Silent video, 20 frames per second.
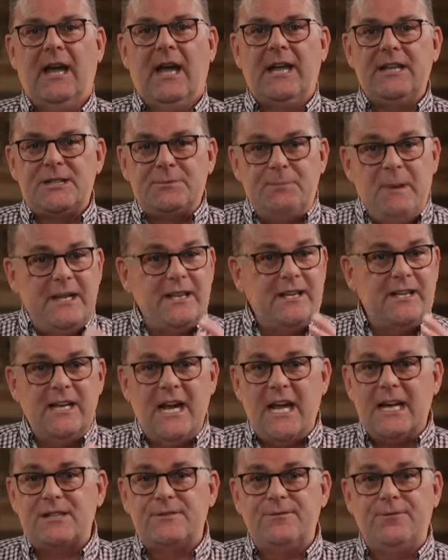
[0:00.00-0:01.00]
and spent the
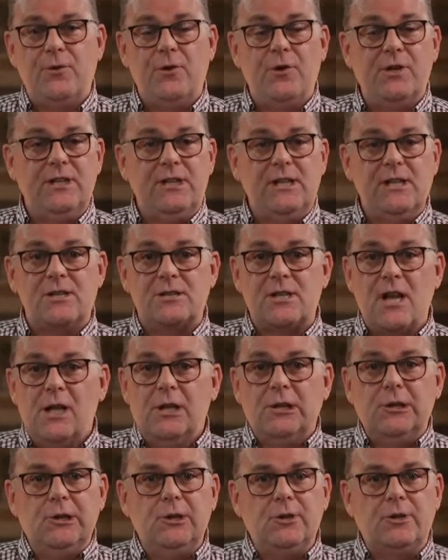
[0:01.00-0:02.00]
next 4 years
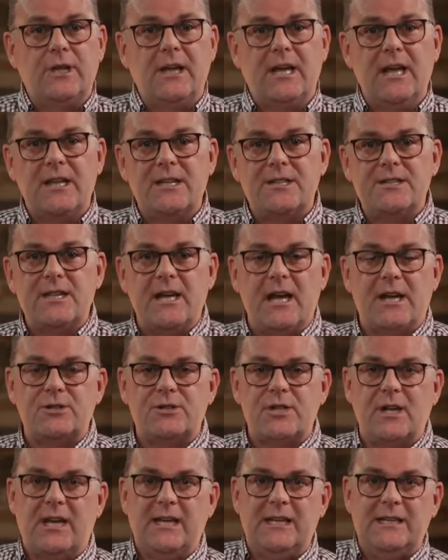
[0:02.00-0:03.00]
looking and
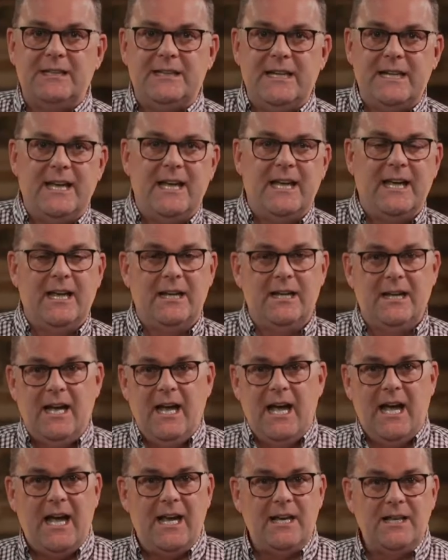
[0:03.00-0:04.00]
searching and digging
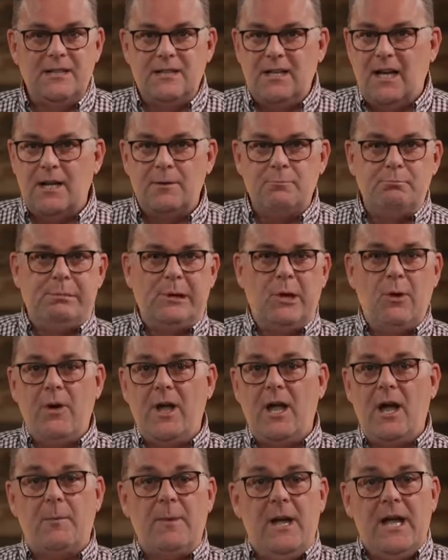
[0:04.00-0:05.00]
and
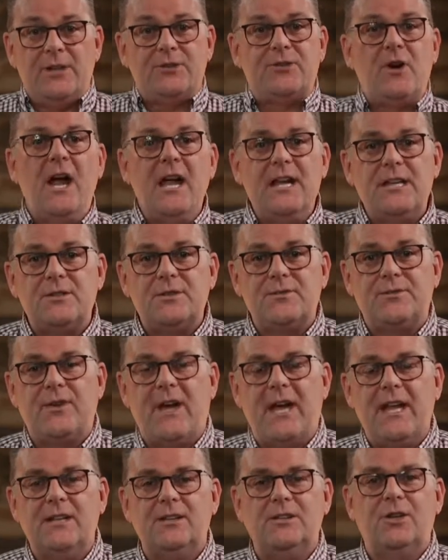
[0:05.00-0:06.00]
blowing up, trying to
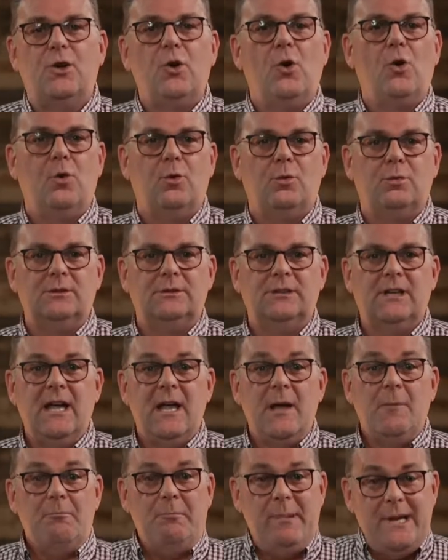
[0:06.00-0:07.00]
find gold
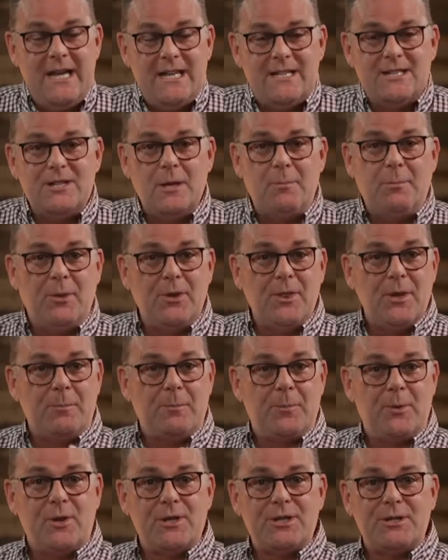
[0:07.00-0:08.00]
based upon the
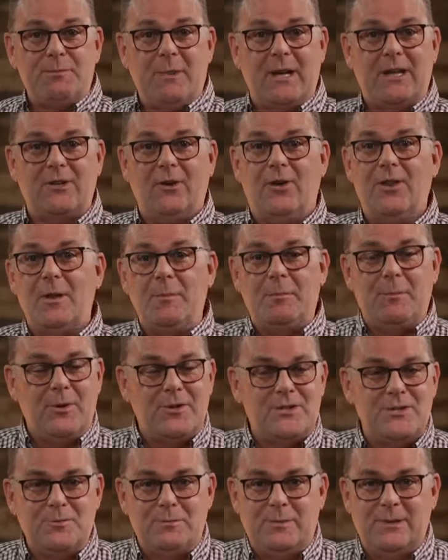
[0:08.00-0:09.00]
prospect, on the
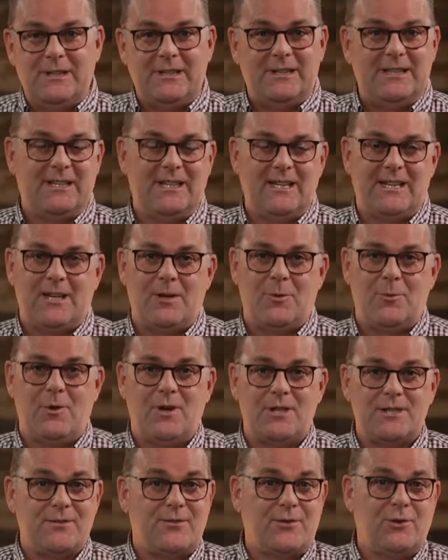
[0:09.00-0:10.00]
possibility that there
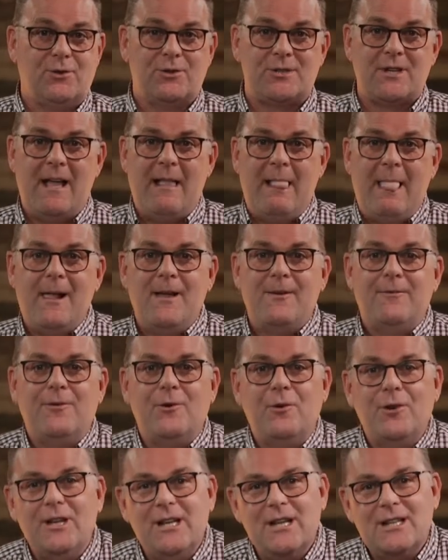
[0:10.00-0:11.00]
was. Of course,
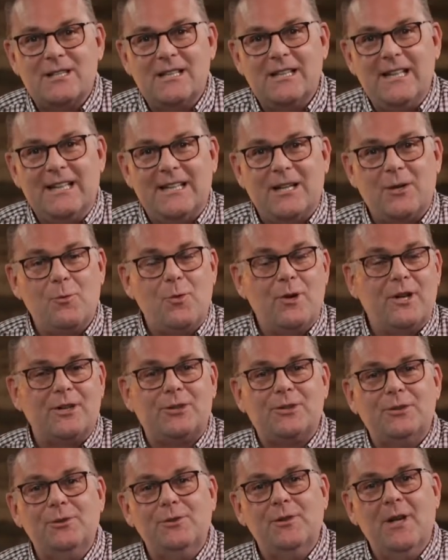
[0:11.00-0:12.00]
4 years later, one or
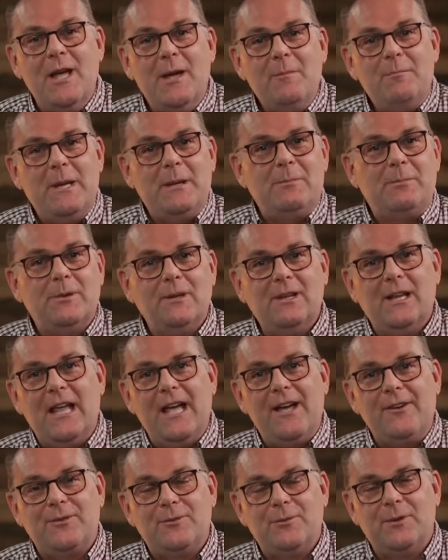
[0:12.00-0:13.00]
two people
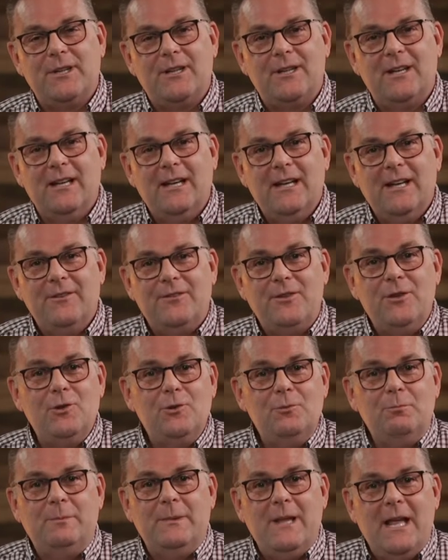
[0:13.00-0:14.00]
left with a
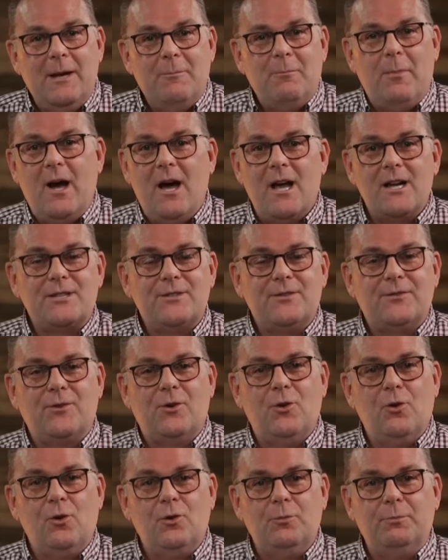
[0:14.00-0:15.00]
few bars
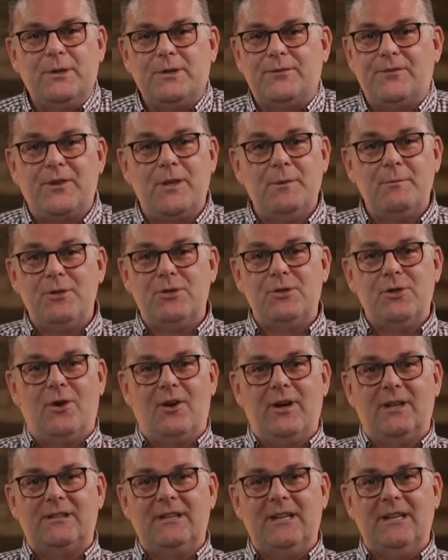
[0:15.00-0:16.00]
of gold, but for the
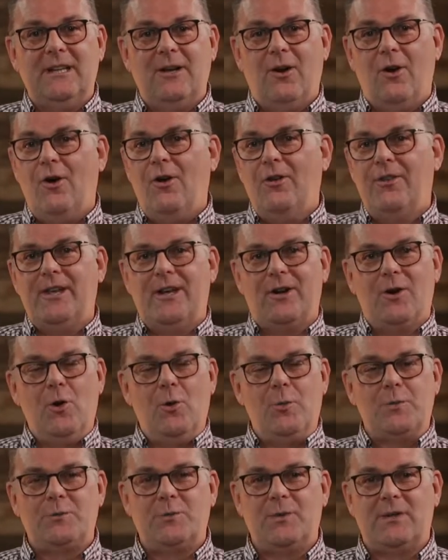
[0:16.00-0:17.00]
majority, all their
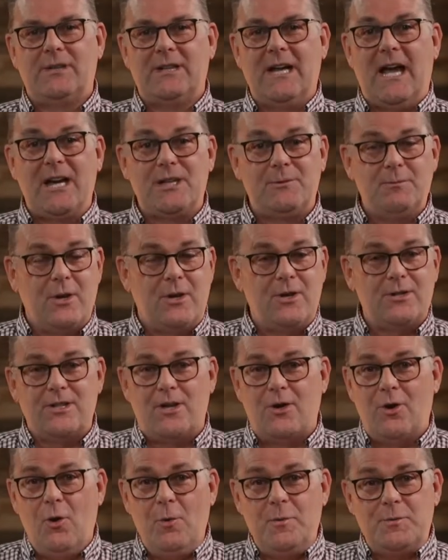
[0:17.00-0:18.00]
hopes were dashed because
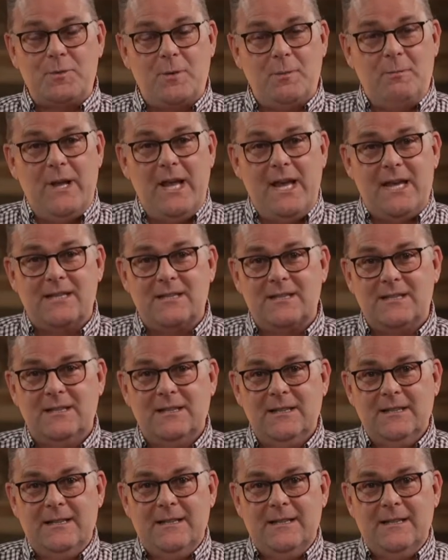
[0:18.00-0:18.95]
their hopes were based